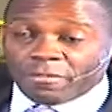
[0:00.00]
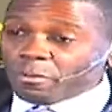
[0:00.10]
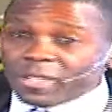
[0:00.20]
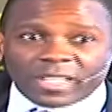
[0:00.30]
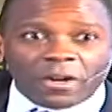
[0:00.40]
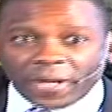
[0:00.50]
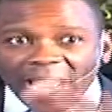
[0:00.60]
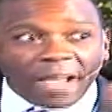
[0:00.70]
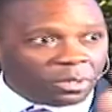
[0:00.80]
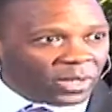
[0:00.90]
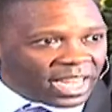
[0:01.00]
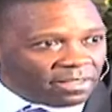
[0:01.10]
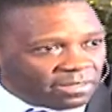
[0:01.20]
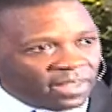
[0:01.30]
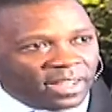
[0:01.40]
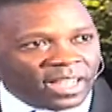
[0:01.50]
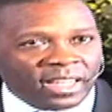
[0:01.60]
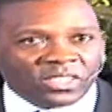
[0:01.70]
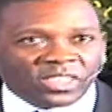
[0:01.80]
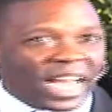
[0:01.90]
You'd be saying, okay, I believe,
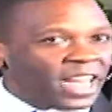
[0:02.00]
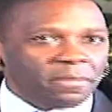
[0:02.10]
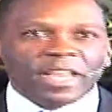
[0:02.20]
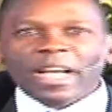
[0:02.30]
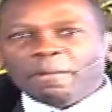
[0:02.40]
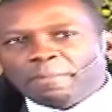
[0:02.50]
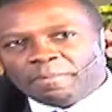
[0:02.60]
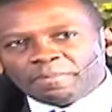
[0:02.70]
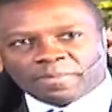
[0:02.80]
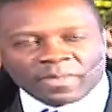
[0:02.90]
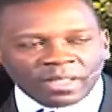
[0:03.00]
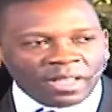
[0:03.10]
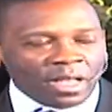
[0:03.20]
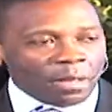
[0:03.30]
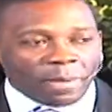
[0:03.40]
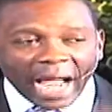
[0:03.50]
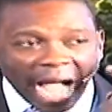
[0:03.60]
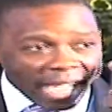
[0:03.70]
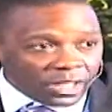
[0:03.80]
sign me up. But I